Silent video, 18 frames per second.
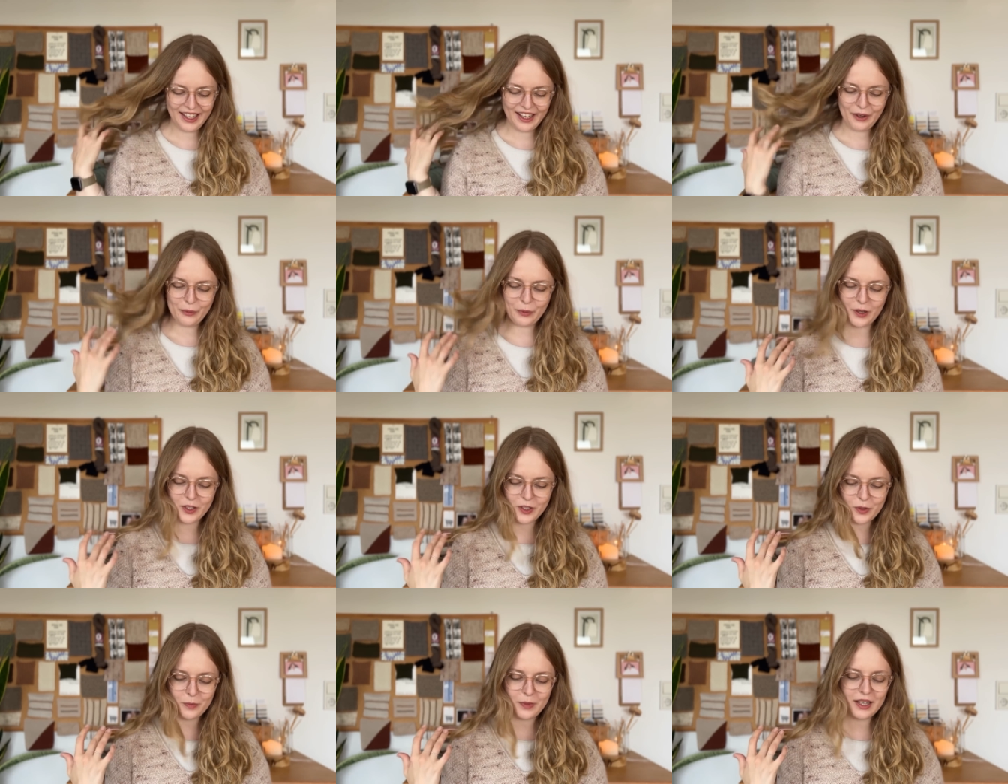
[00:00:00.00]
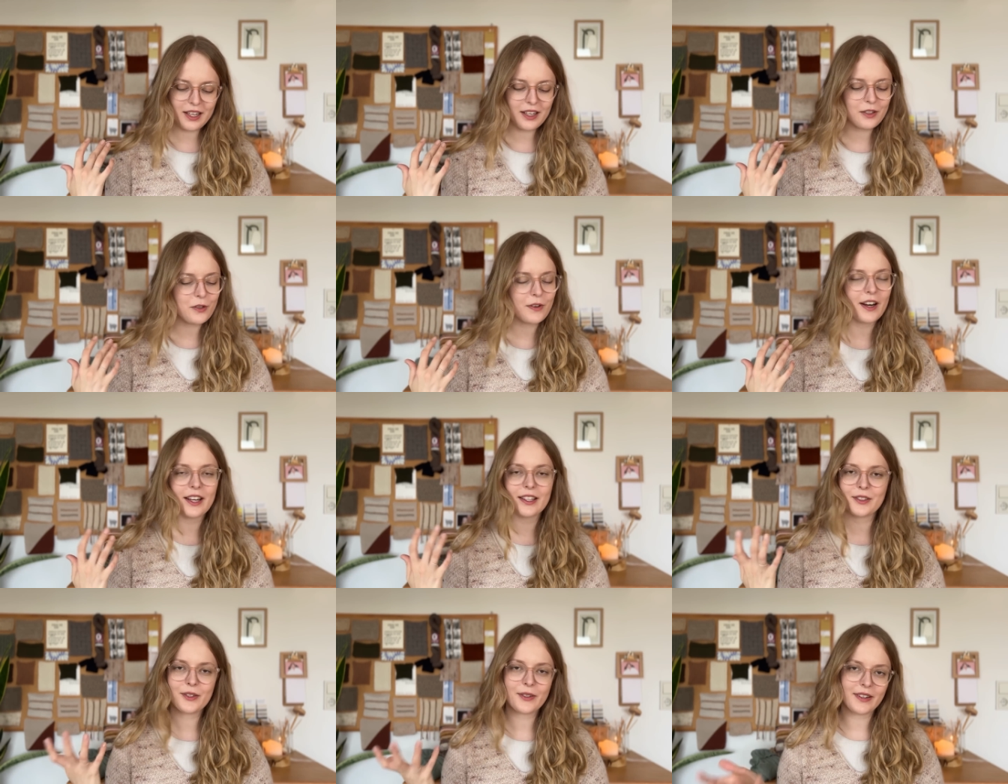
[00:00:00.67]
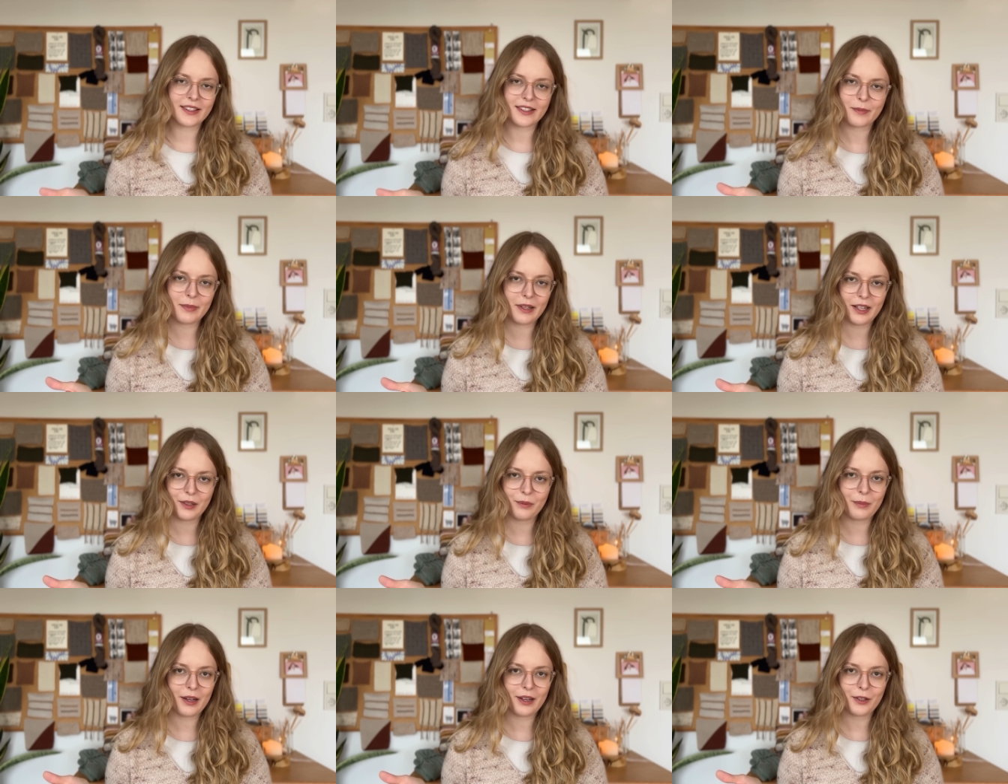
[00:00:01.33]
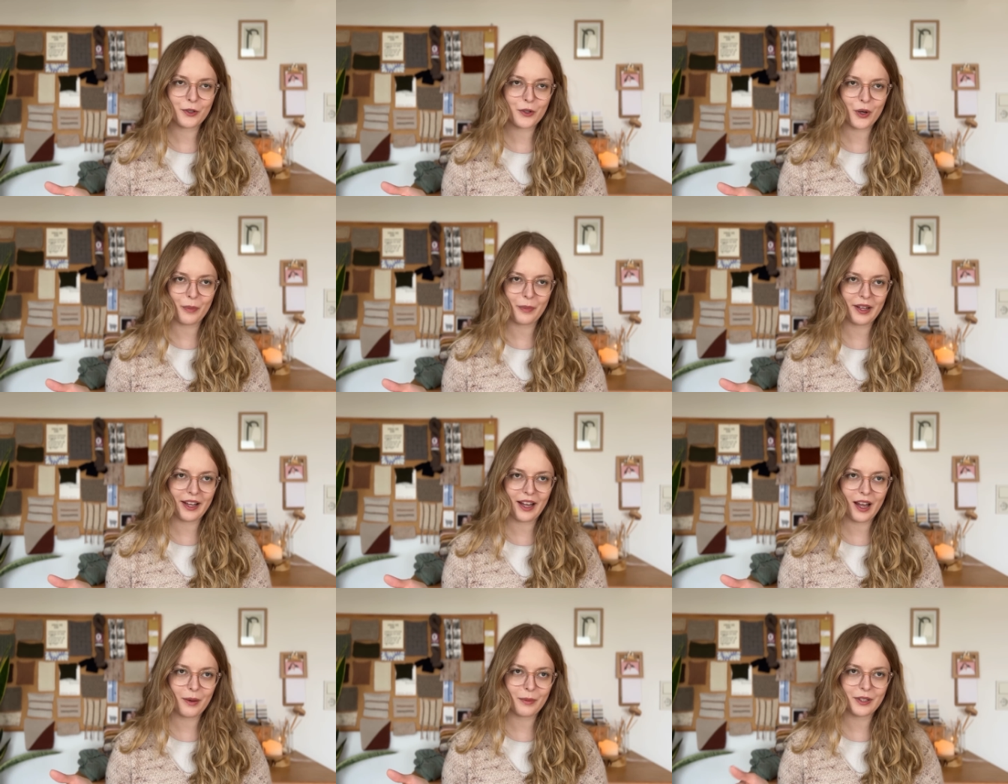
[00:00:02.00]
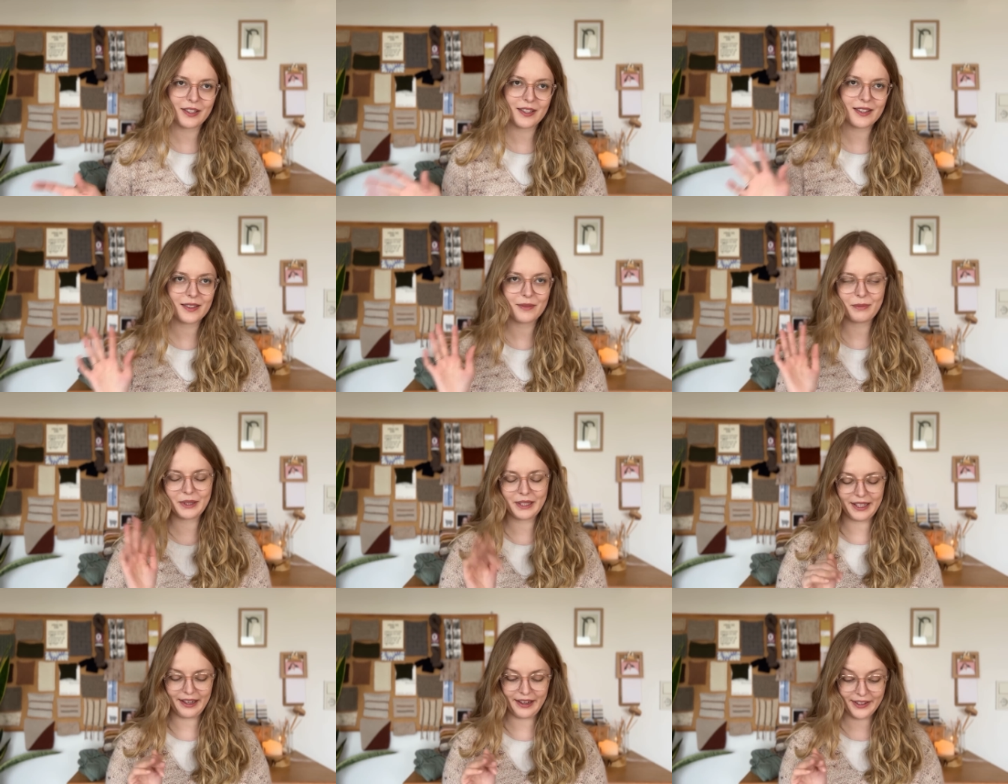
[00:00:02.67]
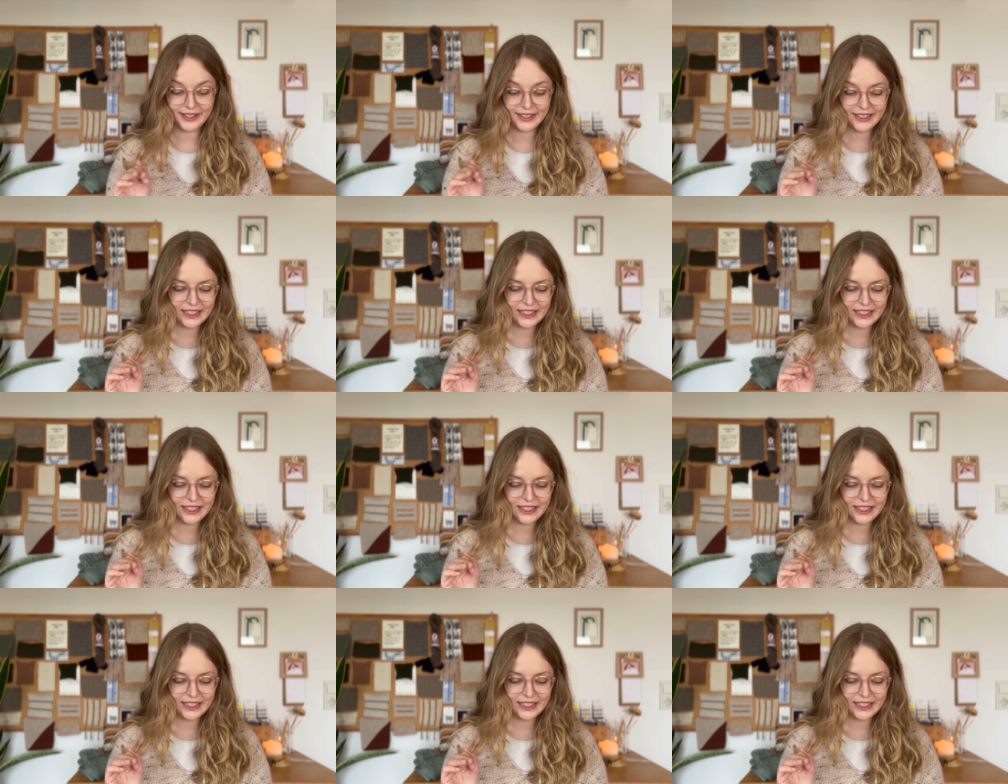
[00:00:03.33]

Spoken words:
Watch me trying to explain my shopping habits, but yeah.